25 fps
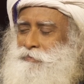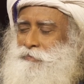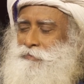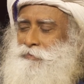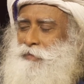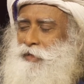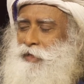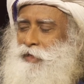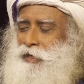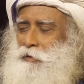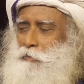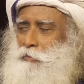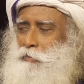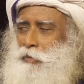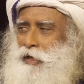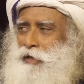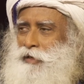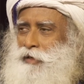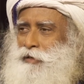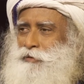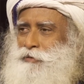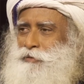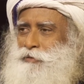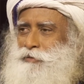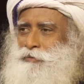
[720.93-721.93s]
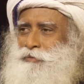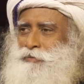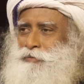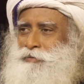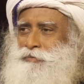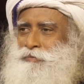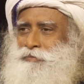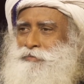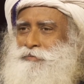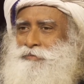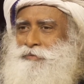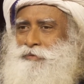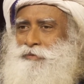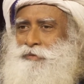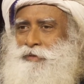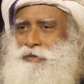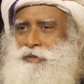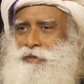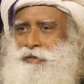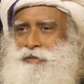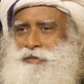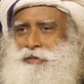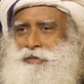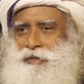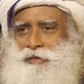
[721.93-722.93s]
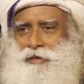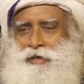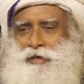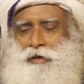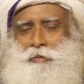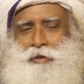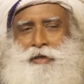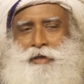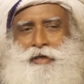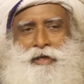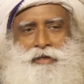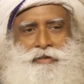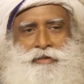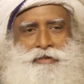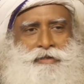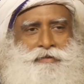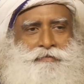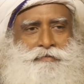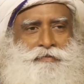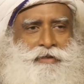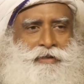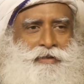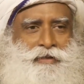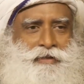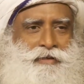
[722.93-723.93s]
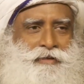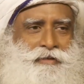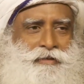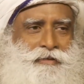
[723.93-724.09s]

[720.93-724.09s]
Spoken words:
get back into its economic activity.